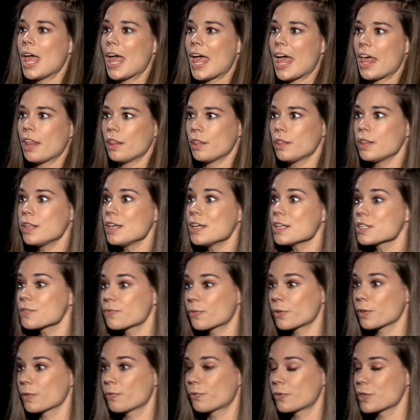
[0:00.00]
And this,
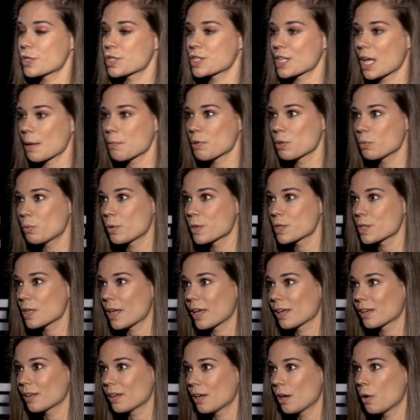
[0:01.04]
for the first time, it was
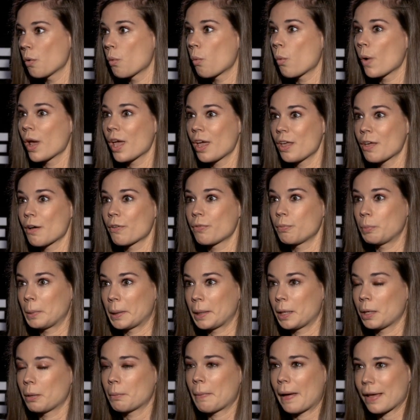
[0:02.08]
like a way of
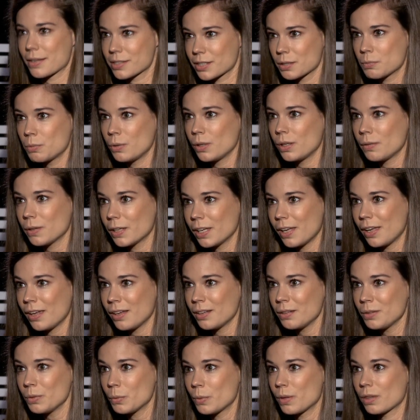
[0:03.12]
playing basketball
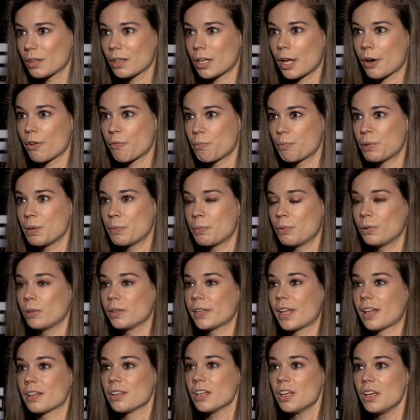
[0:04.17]
again with a lot of people,
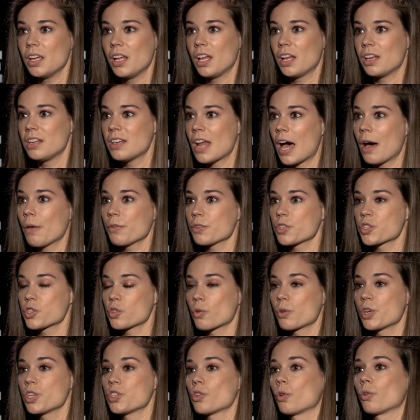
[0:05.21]
that now the
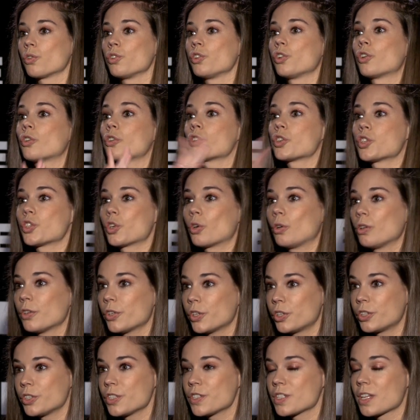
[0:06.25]
story is on your
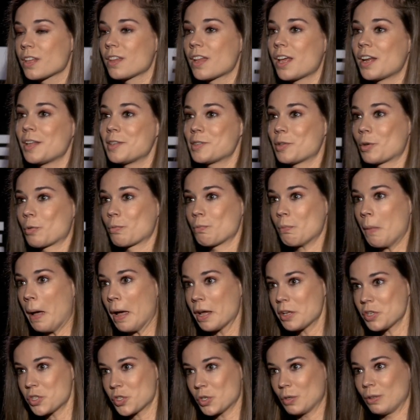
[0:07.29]
shoulders and then it's on
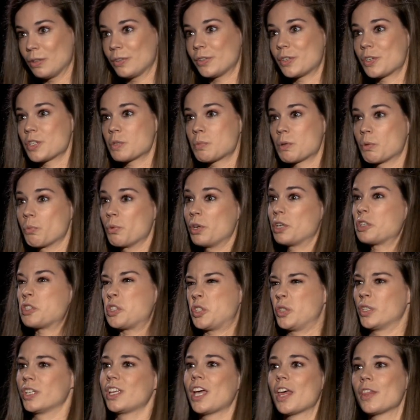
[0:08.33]
my shoulders, but we are
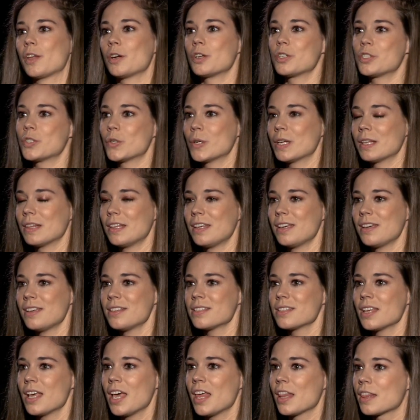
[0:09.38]
together doing
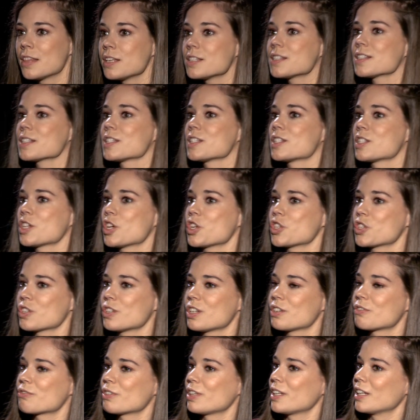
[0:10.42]
this. This sensation,
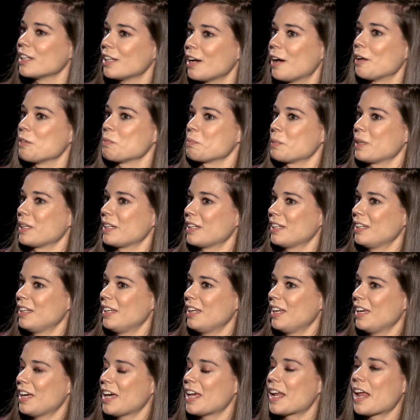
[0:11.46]
it really got me.
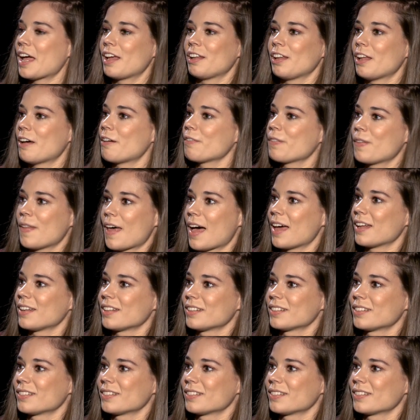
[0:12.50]
And I love that.